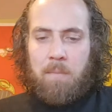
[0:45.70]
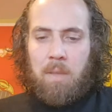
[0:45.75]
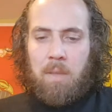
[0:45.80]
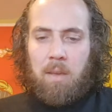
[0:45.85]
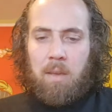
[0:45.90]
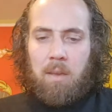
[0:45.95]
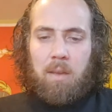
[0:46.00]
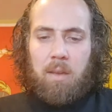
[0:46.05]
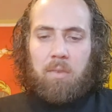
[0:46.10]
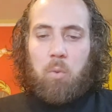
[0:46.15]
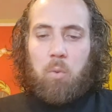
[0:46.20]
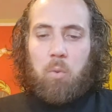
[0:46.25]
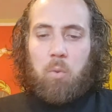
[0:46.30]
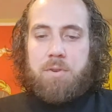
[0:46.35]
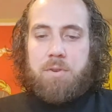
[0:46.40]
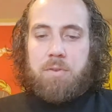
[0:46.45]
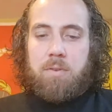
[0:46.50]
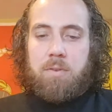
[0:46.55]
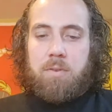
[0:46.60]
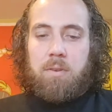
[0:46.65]
It's
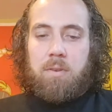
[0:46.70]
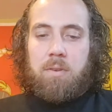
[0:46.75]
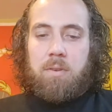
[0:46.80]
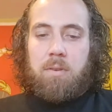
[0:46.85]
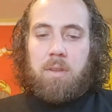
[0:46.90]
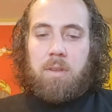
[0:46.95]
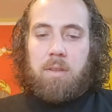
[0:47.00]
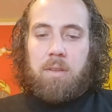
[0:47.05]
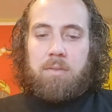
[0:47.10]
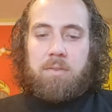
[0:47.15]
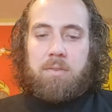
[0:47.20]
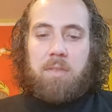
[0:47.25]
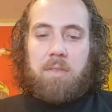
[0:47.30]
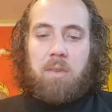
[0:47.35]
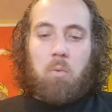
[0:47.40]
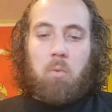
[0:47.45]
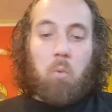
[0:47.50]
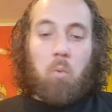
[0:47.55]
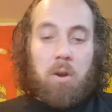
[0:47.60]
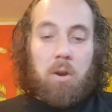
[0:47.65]
worse. It's the
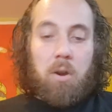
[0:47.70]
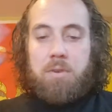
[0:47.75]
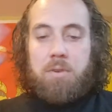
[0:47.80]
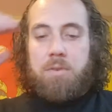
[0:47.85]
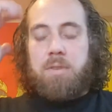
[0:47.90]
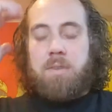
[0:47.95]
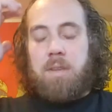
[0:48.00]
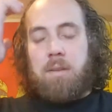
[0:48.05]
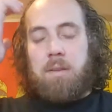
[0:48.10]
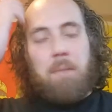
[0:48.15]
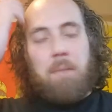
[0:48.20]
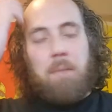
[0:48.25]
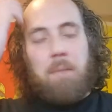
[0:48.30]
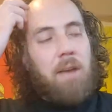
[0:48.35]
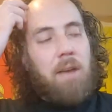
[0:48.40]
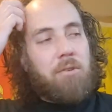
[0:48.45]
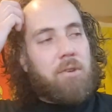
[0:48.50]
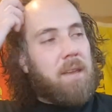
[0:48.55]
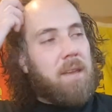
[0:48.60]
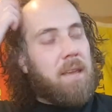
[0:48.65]
worst in
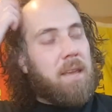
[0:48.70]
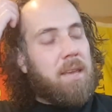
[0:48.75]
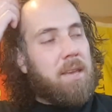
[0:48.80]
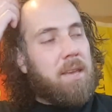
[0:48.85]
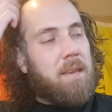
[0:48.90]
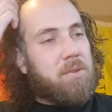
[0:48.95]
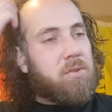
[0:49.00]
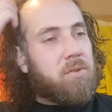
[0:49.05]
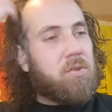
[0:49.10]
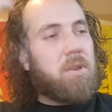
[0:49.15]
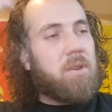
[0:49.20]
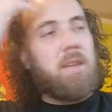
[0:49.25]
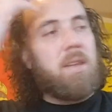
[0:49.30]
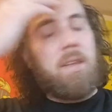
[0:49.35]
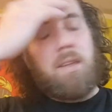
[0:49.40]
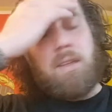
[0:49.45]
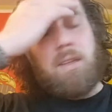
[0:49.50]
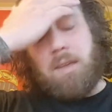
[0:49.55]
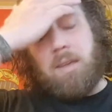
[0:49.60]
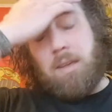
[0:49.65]
modern day history.
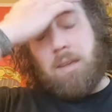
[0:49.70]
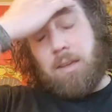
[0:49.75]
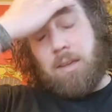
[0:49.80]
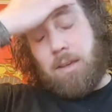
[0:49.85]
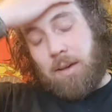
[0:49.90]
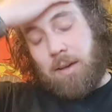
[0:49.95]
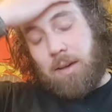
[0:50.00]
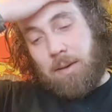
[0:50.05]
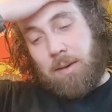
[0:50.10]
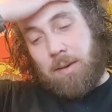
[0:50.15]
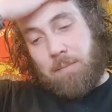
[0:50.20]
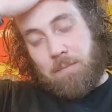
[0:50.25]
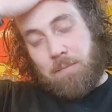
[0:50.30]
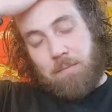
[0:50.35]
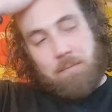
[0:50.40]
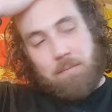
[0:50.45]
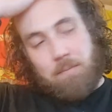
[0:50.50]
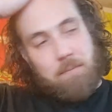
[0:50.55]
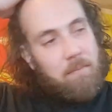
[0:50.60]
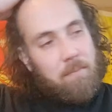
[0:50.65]
Um,
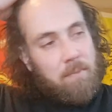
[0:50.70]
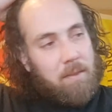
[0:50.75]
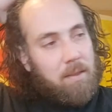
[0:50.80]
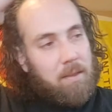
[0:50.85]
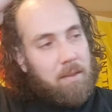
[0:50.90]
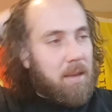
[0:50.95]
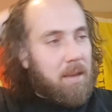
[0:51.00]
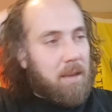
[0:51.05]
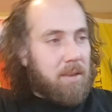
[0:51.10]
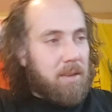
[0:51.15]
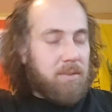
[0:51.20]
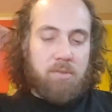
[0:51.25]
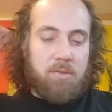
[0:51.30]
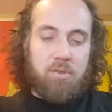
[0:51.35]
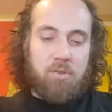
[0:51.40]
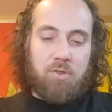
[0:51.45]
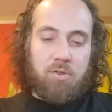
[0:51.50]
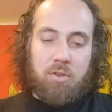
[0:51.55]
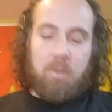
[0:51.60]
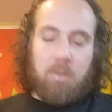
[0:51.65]
Guys, it's
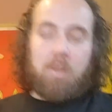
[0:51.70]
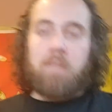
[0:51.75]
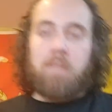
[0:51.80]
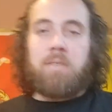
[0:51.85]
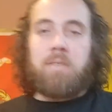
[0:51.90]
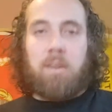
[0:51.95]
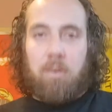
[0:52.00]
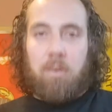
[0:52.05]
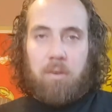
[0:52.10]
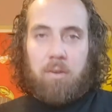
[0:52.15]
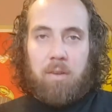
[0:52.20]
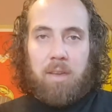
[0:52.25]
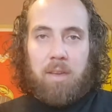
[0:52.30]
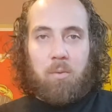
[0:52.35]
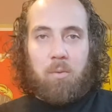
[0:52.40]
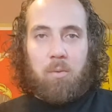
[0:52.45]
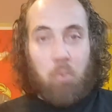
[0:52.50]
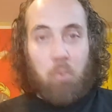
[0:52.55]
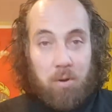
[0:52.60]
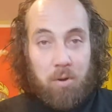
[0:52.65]
just going to continue to get
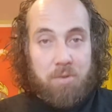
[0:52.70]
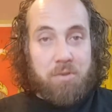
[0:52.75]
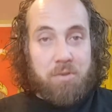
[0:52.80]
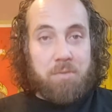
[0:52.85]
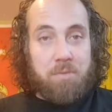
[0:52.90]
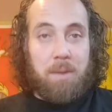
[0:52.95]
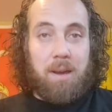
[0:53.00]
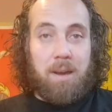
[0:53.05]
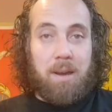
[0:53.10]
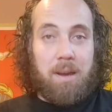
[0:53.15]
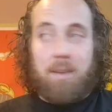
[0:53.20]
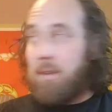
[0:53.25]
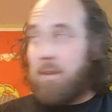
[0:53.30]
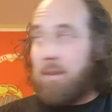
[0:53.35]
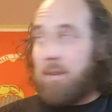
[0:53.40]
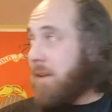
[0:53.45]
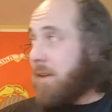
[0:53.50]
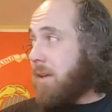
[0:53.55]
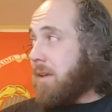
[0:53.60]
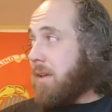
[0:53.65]
worse by
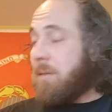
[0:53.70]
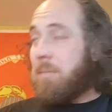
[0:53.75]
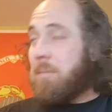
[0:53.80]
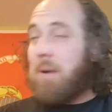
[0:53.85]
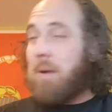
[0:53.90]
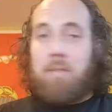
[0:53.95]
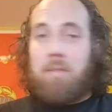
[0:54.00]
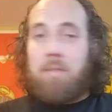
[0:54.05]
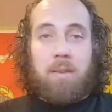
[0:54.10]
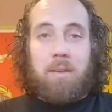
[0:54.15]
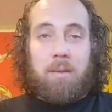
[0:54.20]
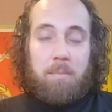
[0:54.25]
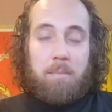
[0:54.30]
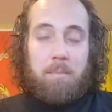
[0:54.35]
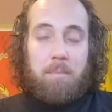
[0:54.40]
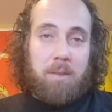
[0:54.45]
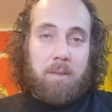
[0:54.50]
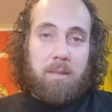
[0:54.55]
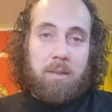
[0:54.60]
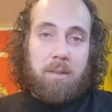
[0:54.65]

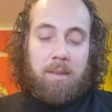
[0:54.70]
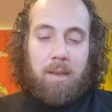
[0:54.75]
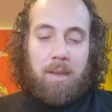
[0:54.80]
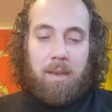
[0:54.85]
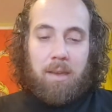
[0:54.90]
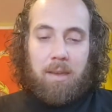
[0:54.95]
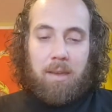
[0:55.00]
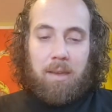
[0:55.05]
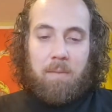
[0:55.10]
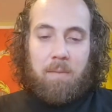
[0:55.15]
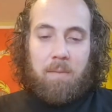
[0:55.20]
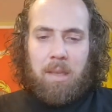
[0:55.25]
the day.